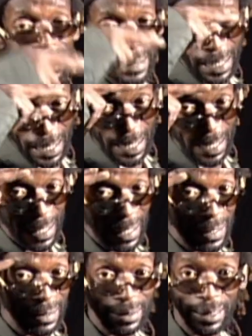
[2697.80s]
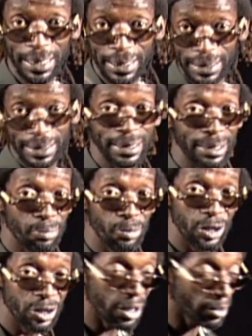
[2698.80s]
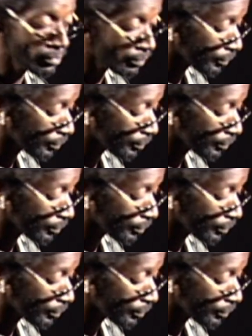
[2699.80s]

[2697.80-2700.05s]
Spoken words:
can't take the pressure.